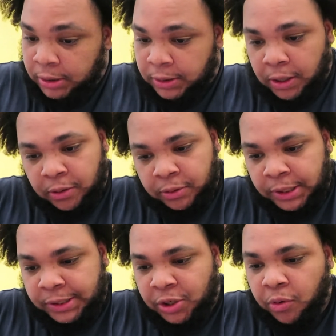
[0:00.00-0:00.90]
So
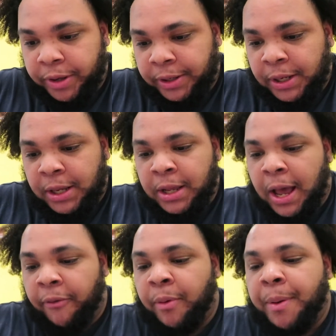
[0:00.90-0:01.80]
let's do it.
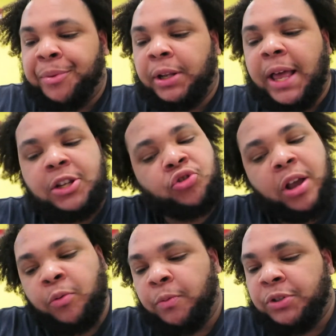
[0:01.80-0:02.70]
I remember the last
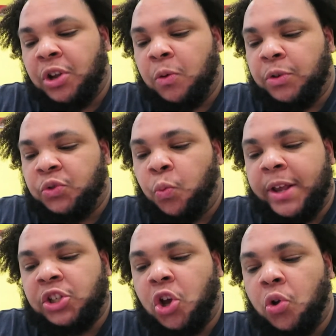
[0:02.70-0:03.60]
track we was on was
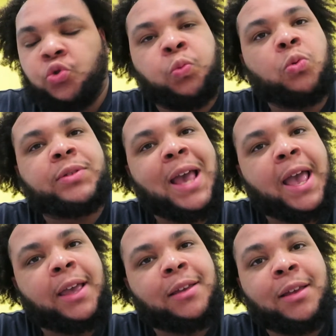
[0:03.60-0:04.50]
West Coast
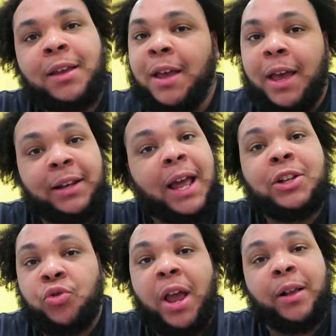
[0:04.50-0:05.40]
Wu-Tang, and
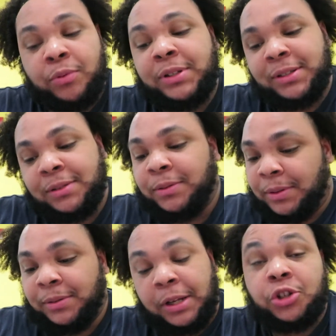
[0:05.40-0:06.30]
that track
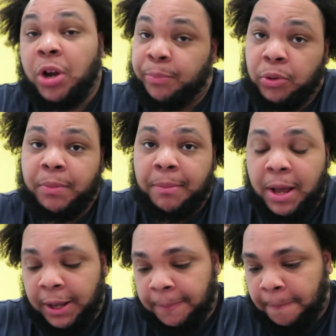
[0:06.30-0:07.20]
blew my
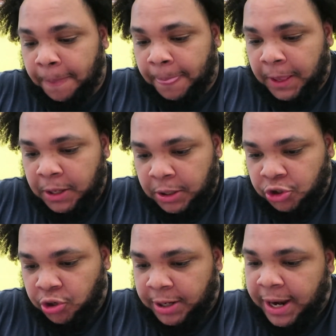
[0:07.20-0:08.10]
mind.
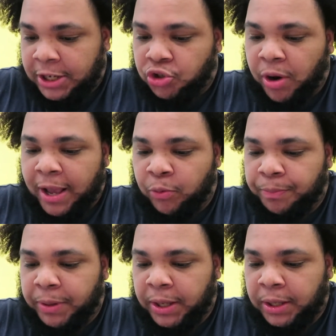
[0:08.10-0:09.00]
So the next track
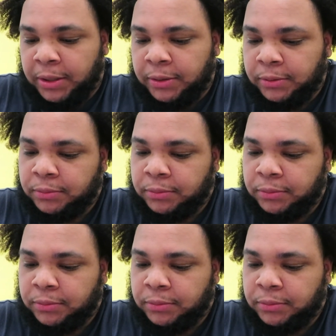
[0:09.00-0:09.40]
would be